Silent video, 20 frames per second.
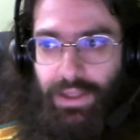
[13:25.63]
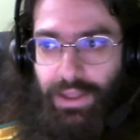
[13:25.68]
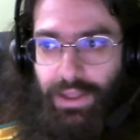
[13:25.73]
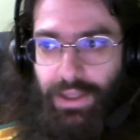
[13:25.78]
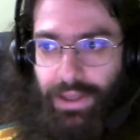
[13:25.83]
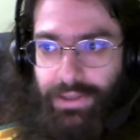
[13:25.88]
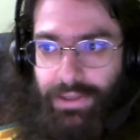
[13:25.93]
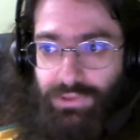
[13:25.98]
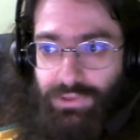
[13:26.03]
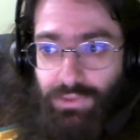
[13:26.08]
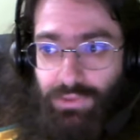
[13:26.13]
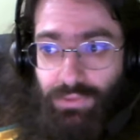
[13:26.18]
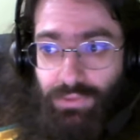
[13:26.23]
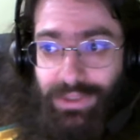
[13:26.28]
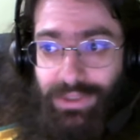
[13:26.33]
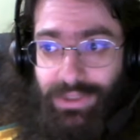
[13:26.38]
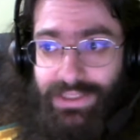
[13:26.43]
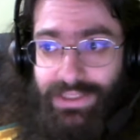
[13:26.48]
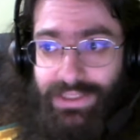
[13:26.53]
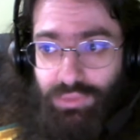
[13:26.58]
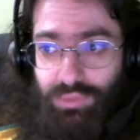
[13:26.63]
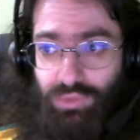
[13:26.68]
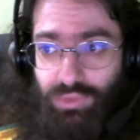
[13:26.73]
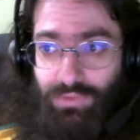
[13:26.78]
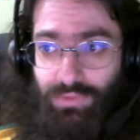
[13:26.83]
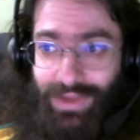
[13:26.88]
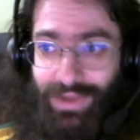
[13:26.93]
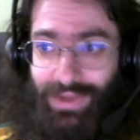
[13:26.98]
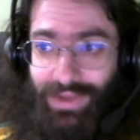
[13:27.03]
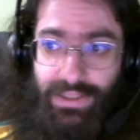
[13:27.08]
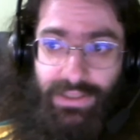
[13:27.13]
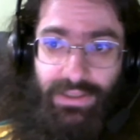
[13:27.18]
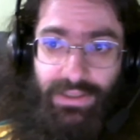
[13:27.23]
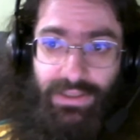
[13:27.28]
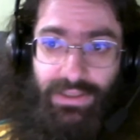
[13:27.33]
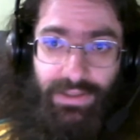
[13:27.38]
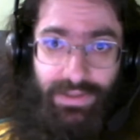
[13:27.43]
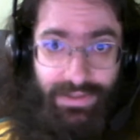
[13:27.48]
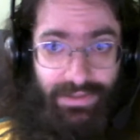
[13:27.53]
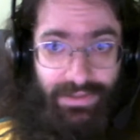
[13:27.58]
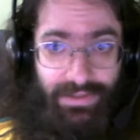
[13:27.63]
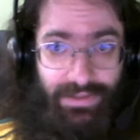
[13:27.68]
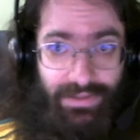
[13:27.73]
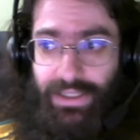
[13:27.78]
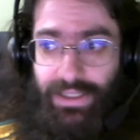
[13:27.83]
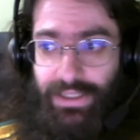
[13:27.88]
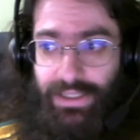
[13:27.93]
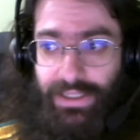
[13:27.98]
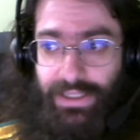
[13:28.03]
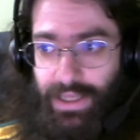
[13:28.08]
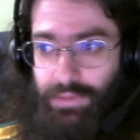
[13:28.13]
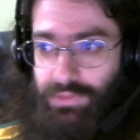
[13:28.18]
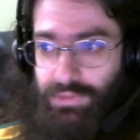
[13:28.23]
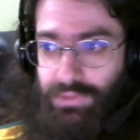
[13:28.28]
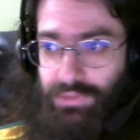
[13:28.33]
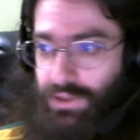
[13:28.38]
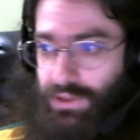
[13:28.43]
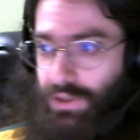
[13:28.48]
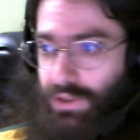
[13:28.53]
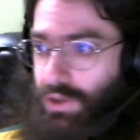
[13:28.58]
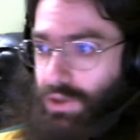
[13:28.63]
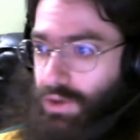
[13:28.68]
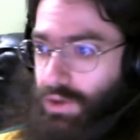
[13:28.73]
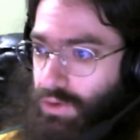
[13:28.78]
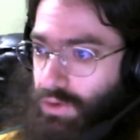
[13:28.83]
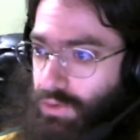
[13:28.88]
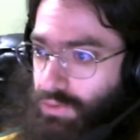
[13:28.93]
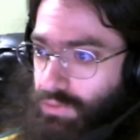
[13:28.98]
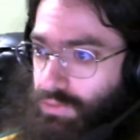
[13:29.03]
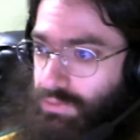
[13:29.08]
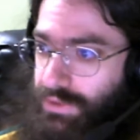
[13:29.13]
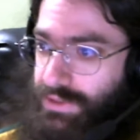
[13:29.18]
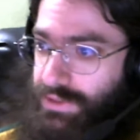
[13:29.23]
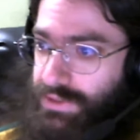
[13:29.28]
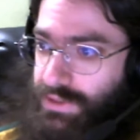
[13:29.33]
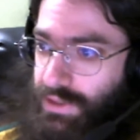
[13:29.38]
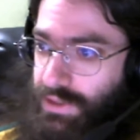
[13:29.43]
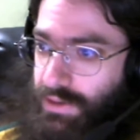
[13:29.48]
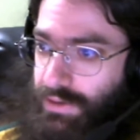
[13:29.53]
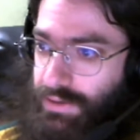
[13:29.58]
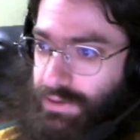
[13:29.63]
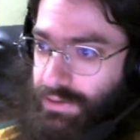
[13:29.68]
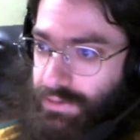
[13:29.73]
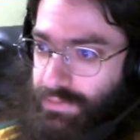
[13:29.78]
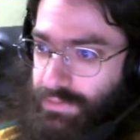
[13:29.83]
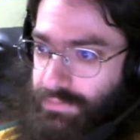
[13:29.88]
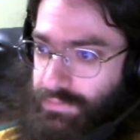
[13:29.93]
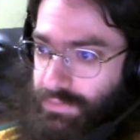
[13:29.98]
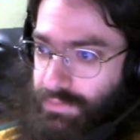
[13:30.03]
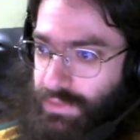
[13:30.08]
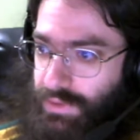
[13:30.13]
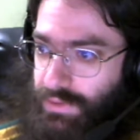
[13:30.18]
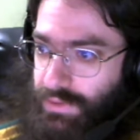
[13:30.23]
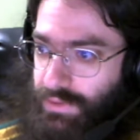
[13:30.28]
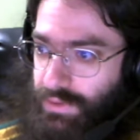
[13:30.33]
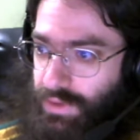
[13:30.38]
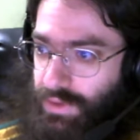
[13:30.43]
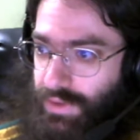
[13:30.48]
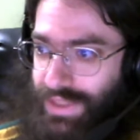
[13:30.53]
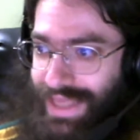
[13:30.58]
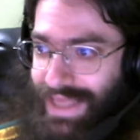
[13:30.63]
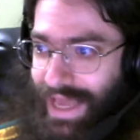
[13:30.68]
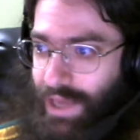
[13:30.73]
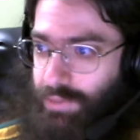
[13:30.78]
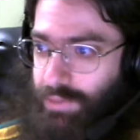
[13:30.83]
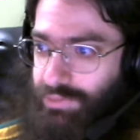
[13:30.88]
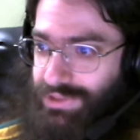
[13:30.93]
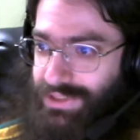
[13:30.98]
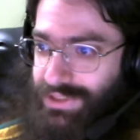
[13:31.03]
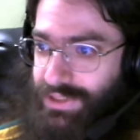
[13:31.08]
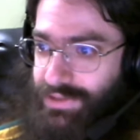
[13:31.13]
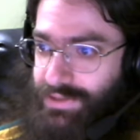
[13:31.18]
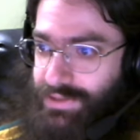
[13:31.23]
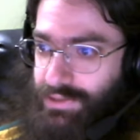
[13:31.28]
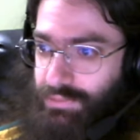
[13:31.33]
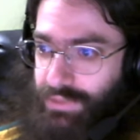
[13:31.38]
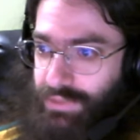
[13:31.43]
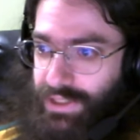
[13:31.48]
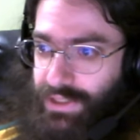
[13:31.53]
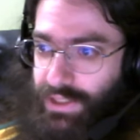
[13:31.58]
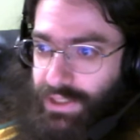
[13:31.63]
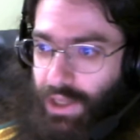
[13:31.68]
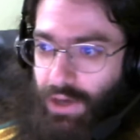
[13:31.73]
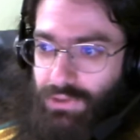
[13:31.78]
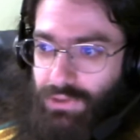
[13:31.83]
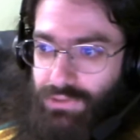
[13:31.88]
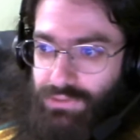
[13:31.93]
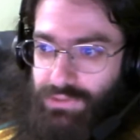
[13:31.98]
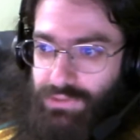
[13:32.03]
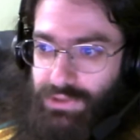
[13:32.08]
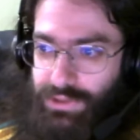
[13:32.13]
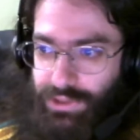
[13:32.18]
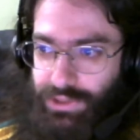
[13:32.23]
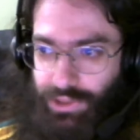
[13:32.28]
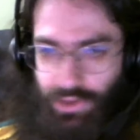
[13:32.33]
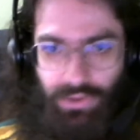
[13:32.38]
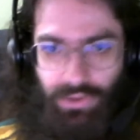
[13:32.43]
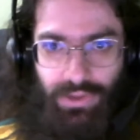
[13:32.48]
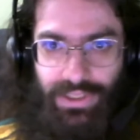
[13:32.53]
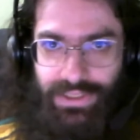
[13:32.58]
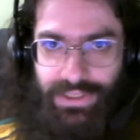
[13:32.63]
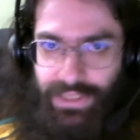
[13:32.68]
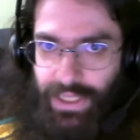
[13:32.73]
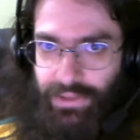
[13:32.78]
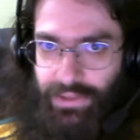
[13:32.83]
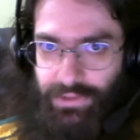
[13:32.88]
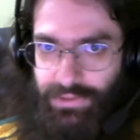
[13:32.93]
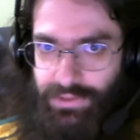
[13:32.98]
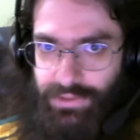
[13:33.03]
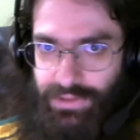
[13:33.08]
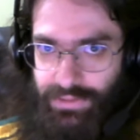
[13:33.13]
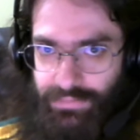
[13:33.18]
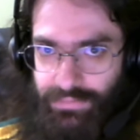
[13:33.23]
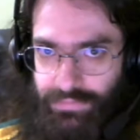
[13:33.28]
And so the reason it prevented this sign-in attempt was the app doesn't meet Yahoo's security standards.